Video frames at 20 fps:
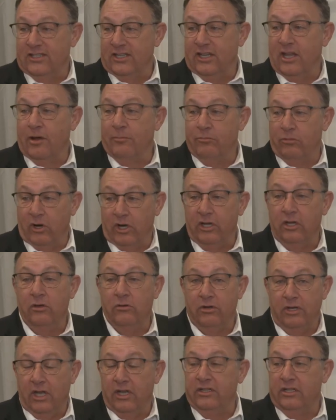to come bring
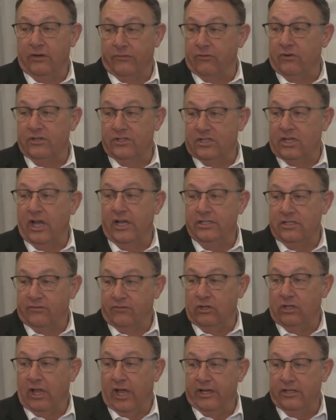you in a different size if
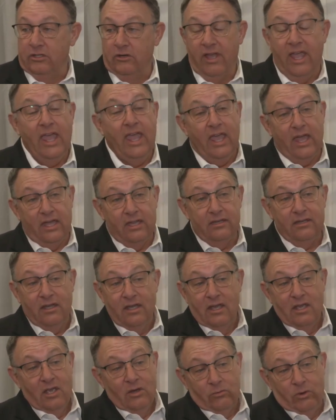you'd like to. And
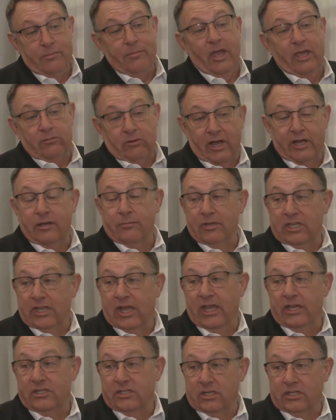we make
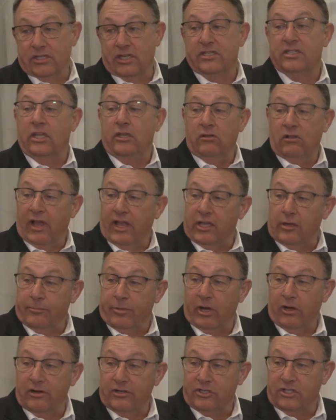recommendations. Let's say you like a
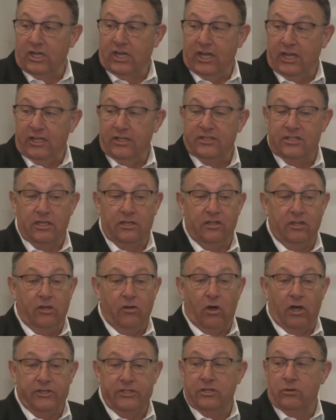pair of jeans, and
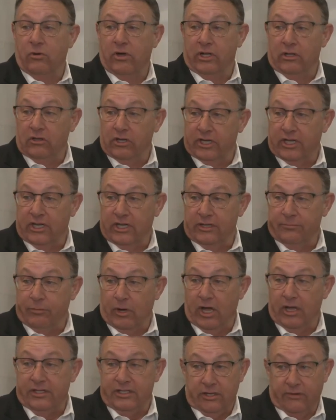you also want to look at a,
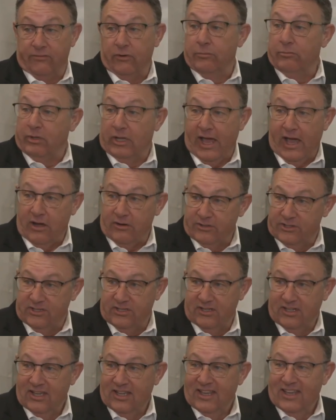a different
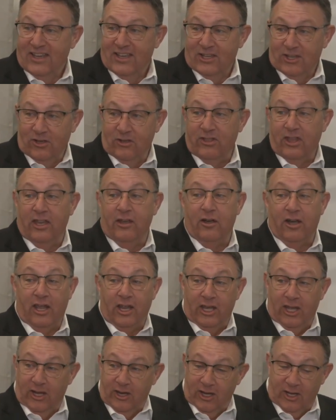blouse. You then are
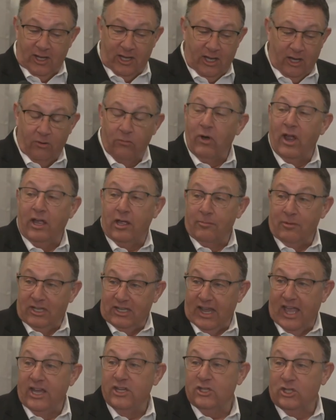getting get
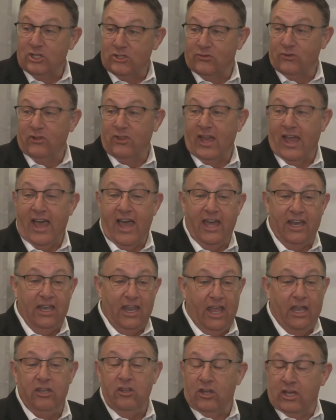recommendations for that,
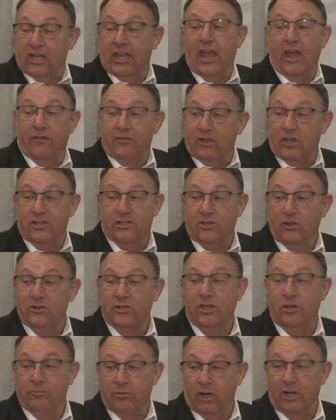and you can have the
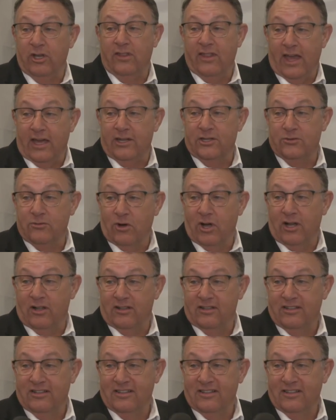associate bring you that as well.